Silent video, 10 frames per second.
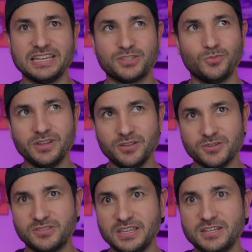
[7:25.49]
It's one of
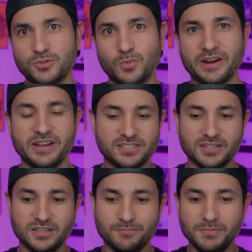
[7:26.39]
those things where it's
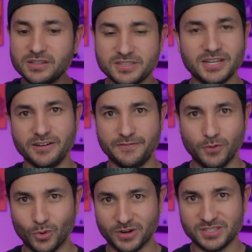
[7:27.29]
a military
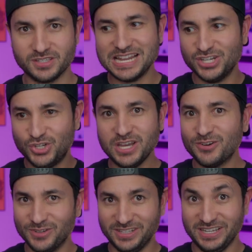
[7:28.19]
force, and
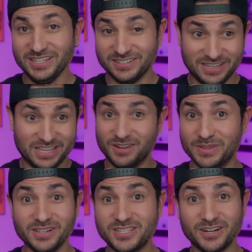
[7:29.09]
generally in a
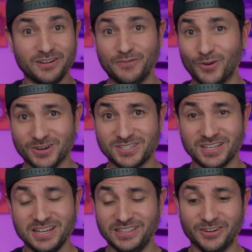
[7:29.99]
military force,
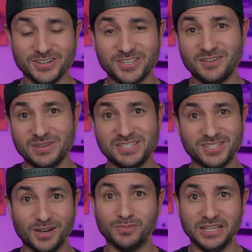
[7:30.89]
there is going to be
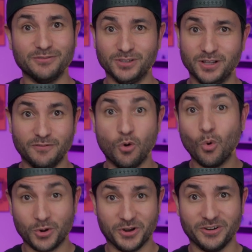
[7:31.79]
some level of
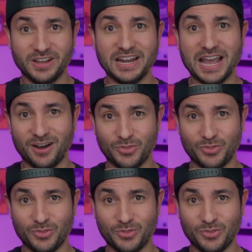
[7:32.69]
order in how